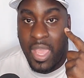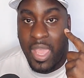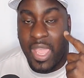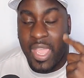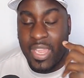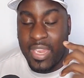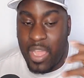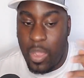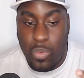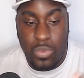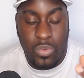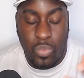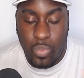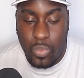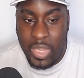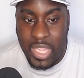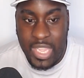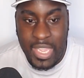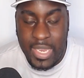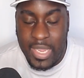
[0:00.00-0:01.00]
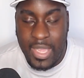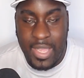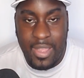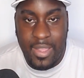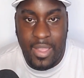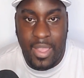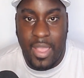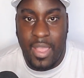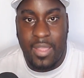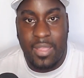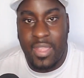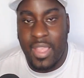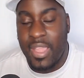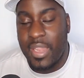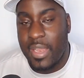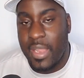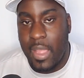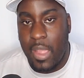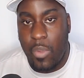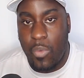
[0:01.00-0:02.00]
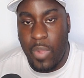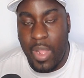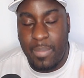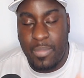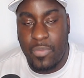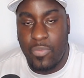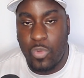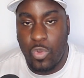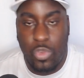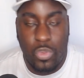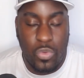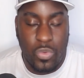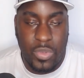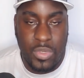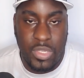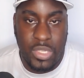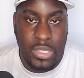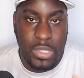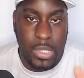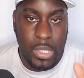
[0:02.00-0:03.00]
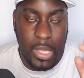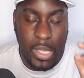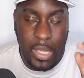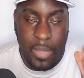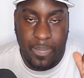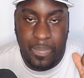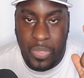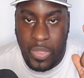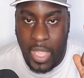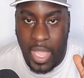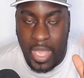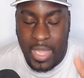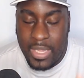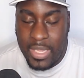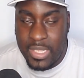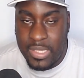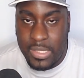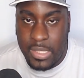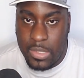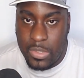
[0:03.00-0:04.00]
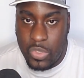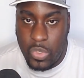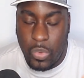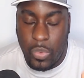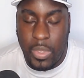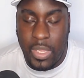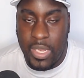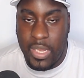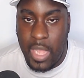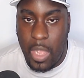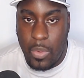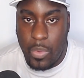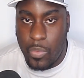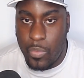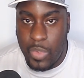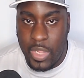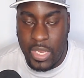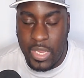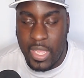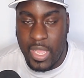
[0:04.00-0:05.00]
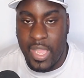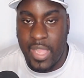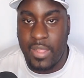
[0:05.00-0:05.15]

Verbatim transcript: and I would read it, and then right before going to sleep, I listened to it and I would read it.